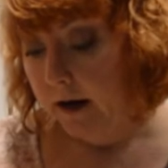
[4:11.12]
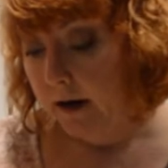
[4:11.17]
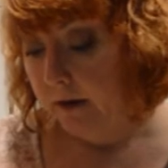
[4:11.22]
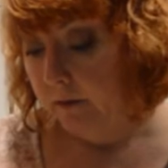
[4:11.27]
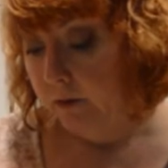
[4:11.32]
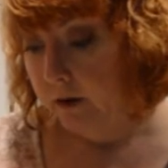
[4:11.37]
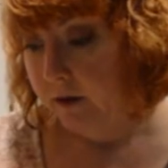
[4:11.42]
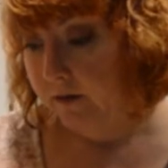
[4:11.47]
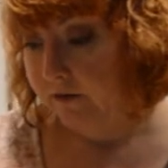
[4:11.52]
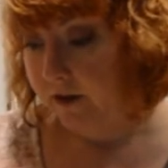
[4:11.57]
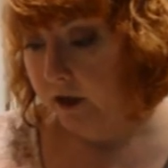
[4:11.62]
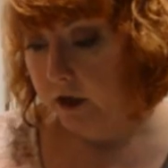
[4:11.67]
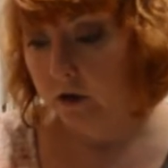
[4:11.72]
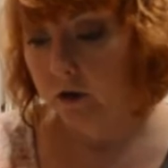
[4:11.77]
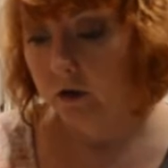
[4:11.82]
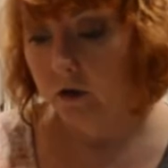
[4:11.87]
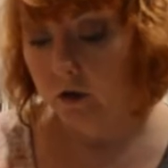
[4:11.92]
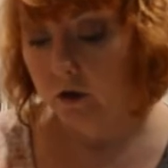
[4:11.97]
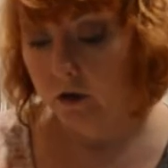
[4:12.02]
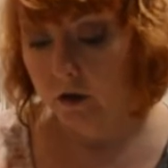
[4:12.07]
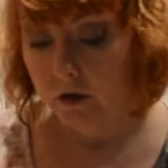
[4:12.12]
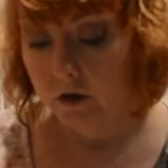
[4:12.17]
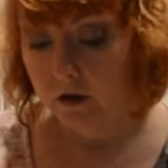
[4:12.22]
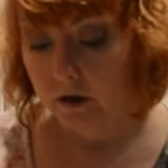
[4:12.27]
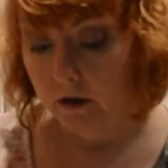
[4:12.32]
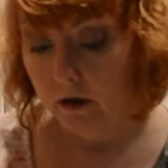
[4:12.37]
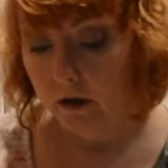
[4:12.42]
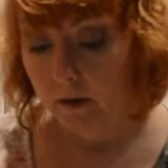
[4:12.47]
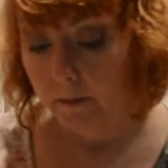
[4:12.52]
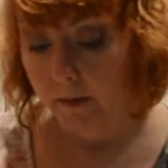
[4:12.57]
with the vinegar and the
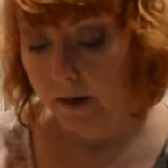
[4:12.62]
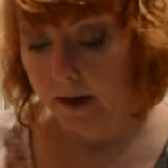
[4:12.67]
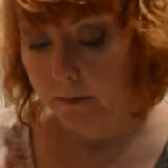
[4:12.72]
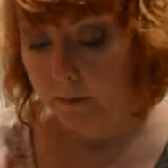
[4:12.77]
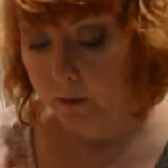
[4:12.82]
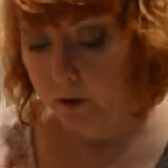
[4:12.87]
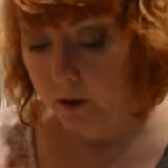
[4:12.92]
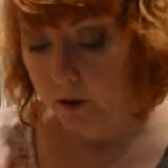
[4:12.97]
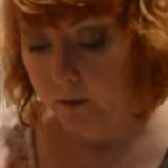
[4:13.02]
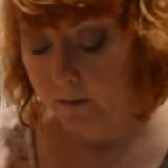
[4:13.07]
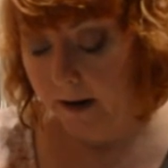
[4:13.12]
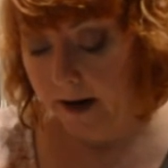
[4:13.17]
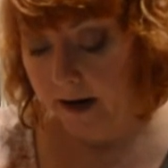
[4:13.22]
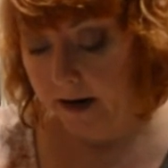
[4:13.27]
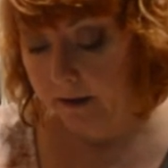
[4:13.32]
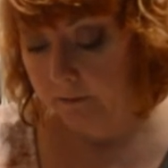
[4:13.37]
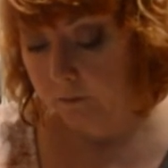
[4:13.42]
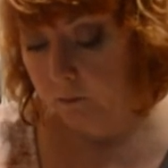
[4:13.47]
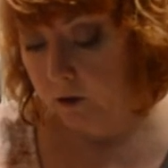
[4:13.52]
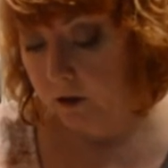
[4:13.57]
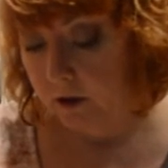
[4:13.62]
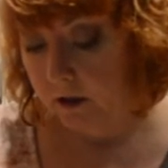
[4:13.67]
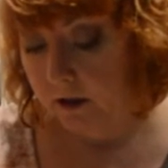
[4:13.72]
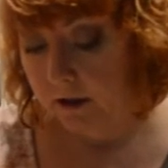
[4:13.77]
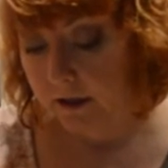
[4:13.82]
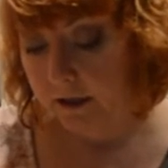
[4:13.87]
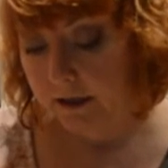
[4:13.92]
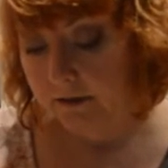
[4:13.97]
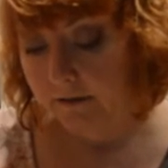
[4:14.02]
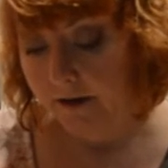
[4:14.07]
salt and pepper. You might want to
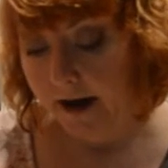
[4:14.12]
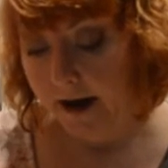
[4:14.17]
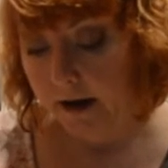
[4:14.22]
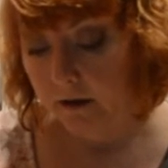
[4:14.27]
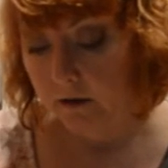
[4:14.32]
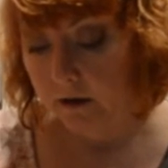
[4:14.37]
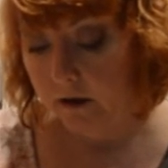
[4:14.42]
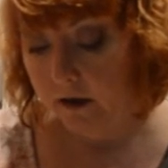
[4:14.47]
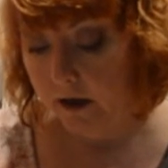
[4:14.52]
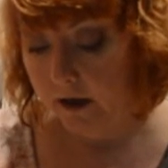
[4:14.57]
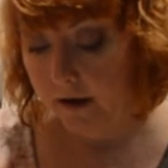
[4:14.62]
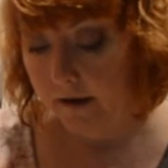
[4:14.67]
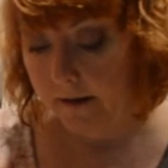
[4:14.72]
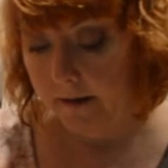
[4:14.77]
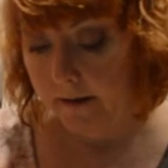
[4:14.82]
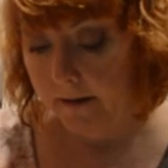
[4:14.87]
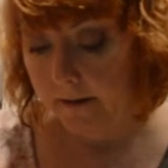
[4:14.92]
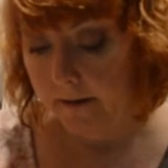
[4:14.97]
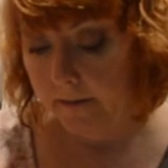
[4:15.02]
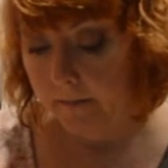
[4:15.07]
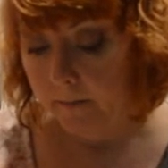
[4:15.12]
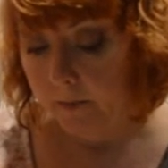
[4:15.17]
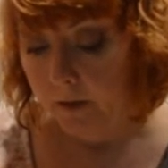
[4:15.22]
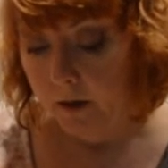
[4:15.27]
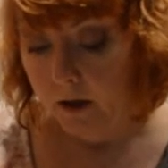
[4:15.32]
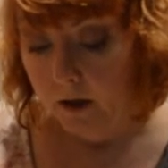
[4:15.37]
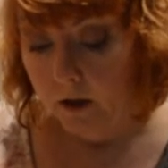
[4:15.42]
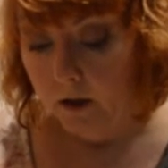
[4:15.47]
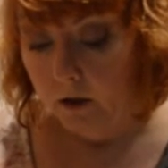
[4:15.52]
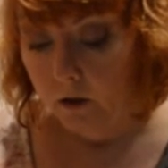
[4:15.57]
leave out the
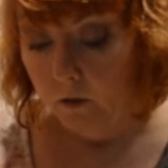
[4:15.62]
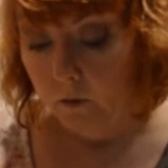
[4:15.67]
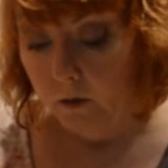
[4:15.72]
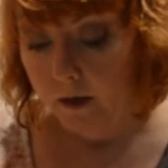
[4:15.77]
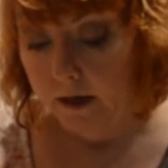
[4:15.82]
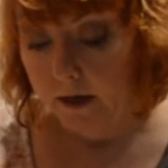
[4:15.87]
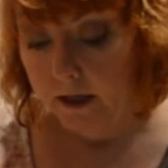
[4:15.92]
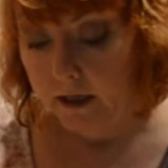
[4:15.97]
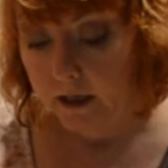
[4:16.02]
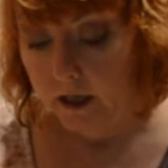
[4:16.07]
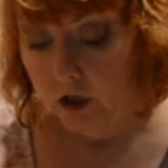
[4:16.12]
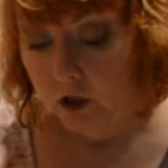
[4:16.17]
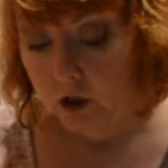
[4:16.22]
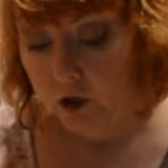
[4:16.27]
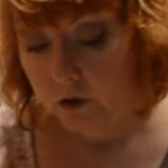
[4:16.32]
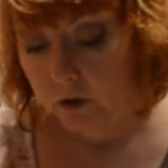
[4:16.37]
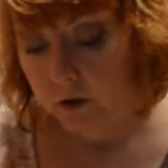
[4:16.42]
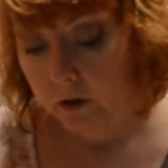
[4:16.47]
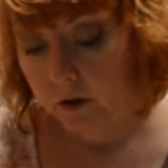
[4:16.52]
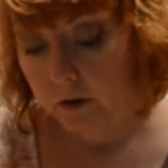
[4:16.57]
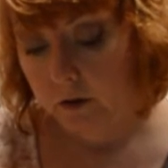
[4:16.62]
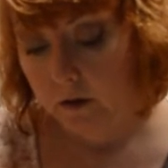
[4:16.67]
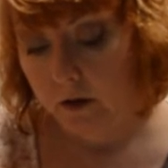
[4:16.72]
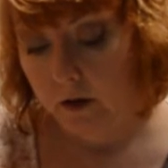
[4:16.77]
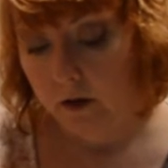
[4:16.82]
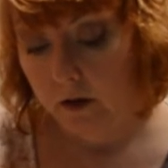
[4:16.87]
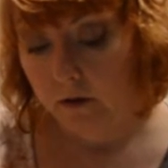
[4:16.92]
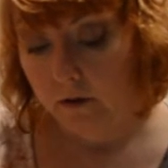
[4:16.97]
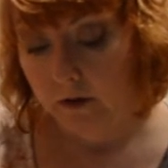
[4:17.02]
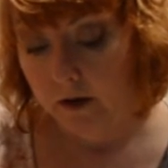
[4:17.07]
relish or,
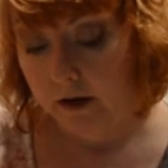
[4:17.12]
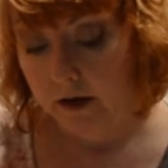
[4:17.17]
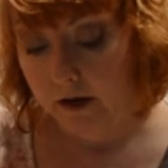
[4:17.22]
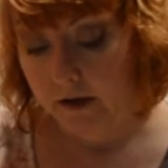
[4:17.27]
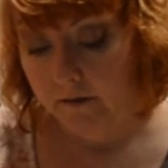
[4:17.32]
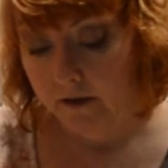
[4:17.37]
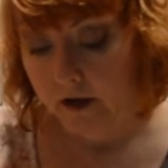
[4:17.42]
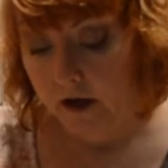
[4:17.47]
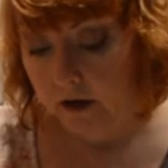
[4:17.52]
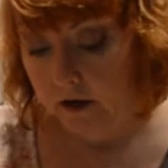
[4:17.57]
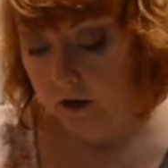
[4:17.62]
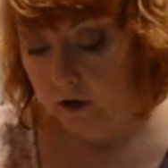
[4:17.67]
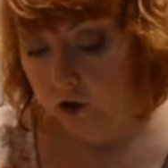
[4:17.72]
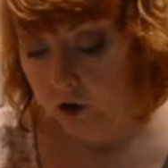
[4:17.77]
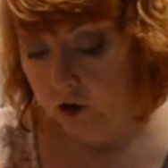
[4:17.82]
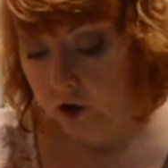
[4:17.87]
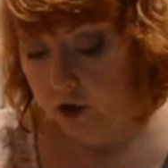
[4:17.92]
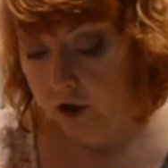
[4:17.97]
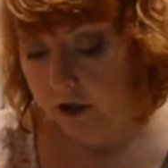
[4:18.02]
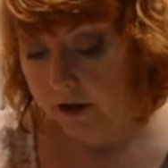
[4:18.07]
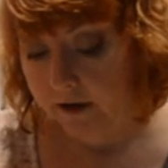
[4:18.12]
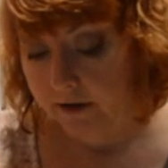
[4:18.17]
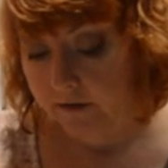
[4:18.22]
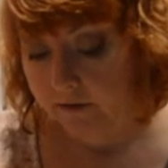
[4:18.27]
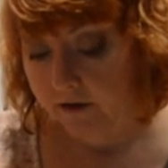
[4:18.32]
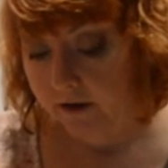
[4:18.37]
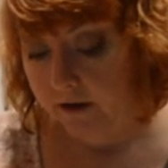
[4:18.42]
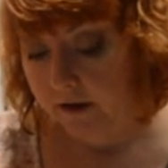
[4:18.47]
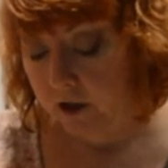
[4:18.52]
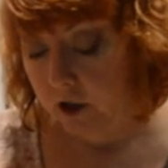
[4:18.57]
you know, any of the other stuff.
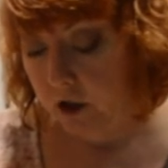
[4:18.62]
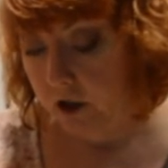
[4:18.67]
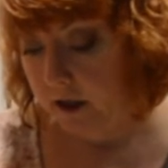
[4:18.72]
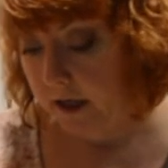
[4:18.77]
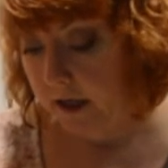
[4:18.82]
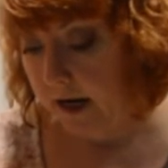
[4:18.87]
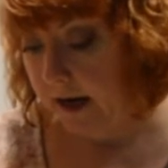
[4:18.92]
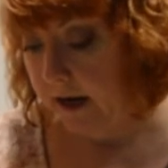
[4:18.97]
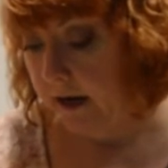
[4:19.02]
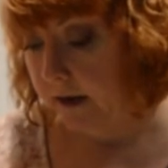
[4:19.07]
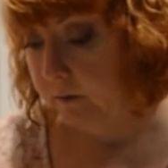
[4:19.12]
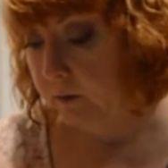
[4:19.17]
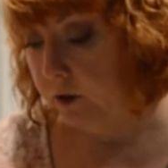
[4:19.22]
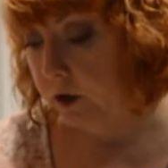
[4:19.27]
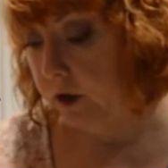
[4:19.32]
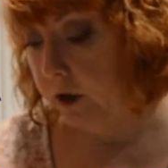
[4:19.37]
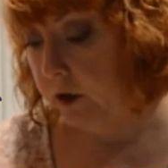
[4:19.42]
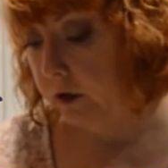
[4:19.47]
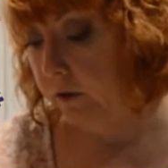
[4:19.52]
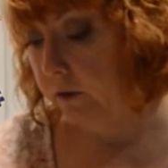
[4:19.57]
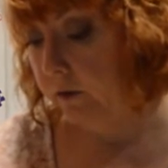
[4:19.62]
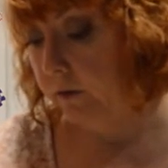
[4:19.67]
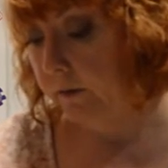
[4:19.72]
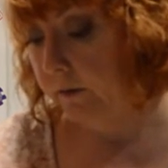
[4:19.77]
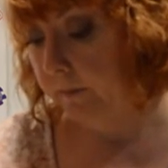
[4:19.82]
It's just kind of up to you.